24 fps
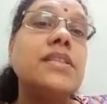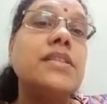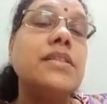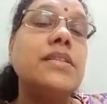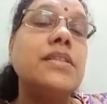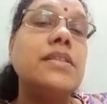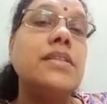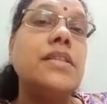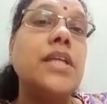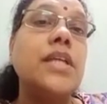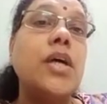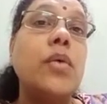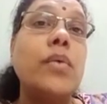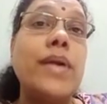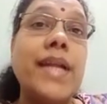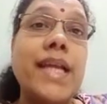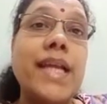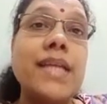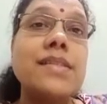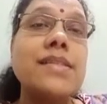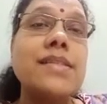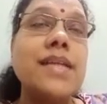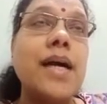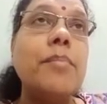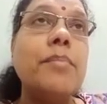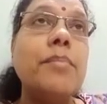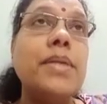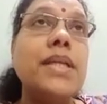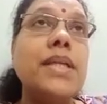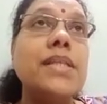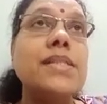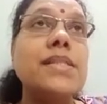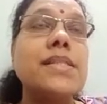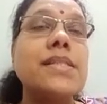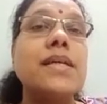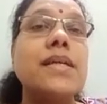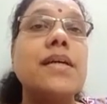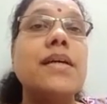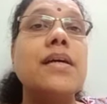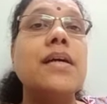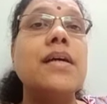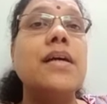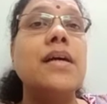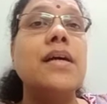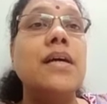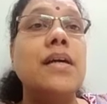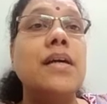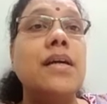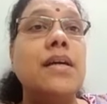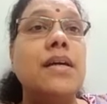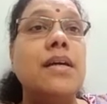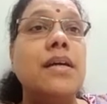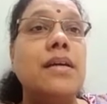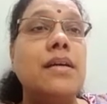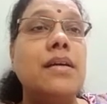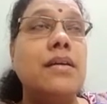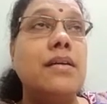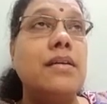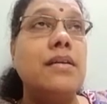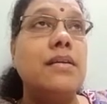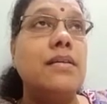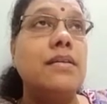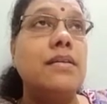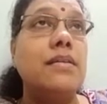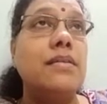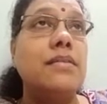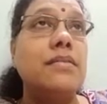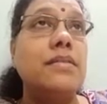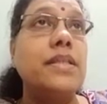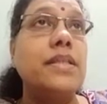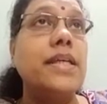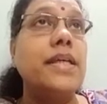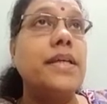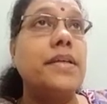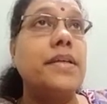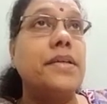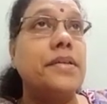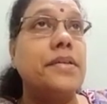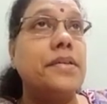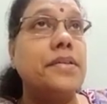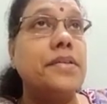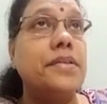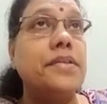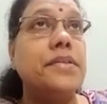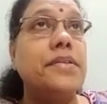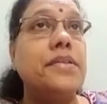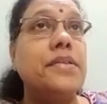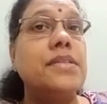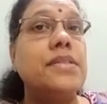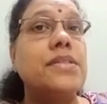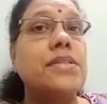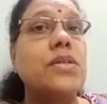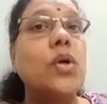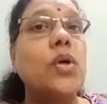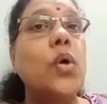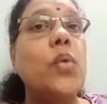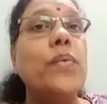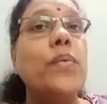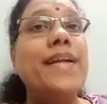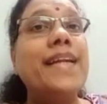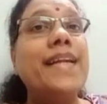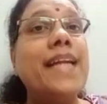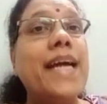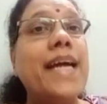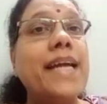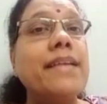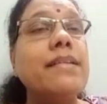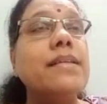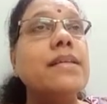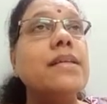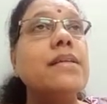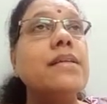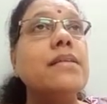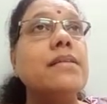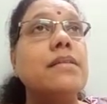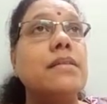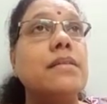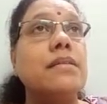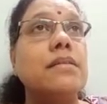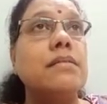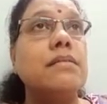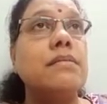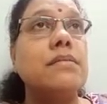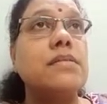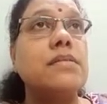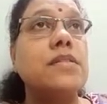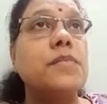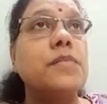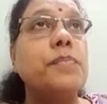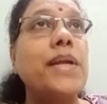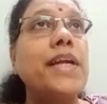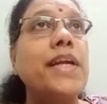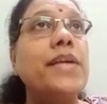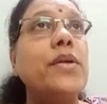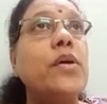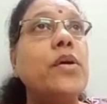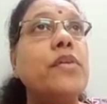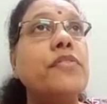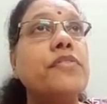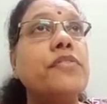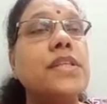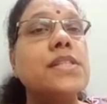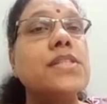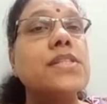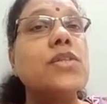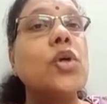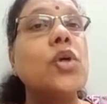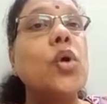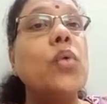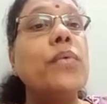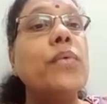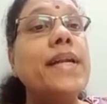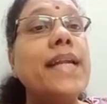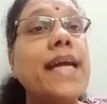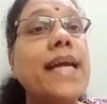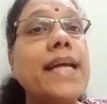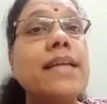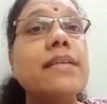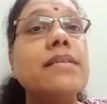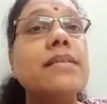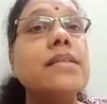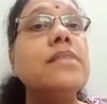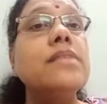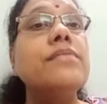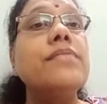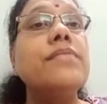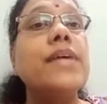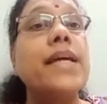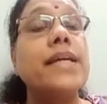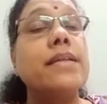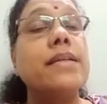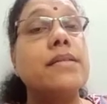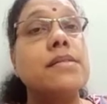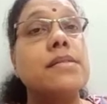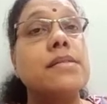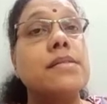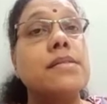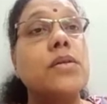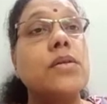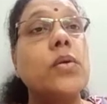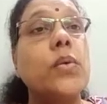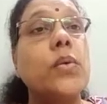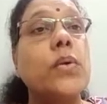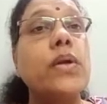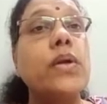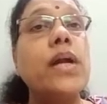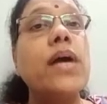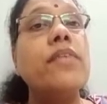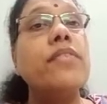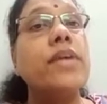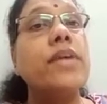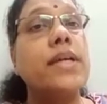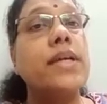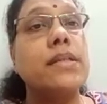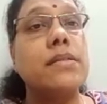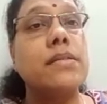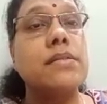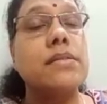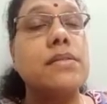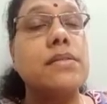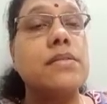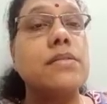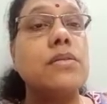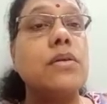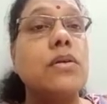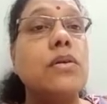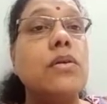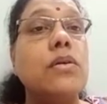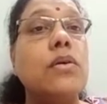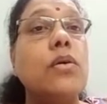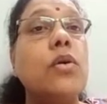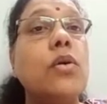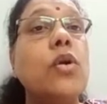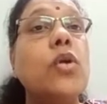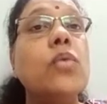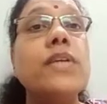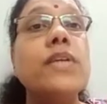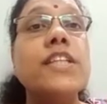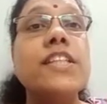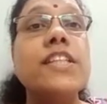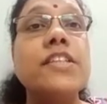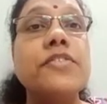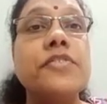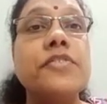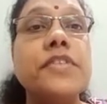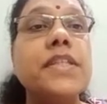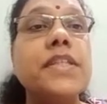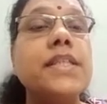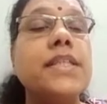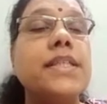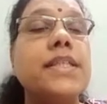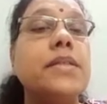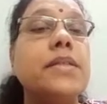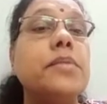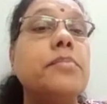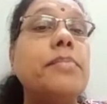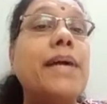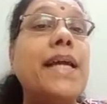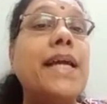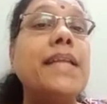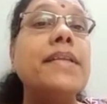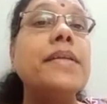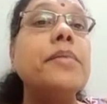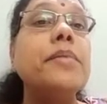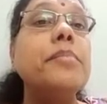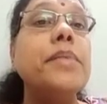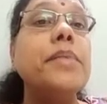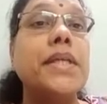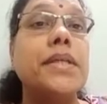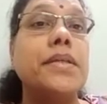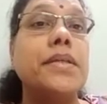Now one example is there. This COVID-19 spread of this COVID-19 virus, coronavirus, all over the world, pandemic.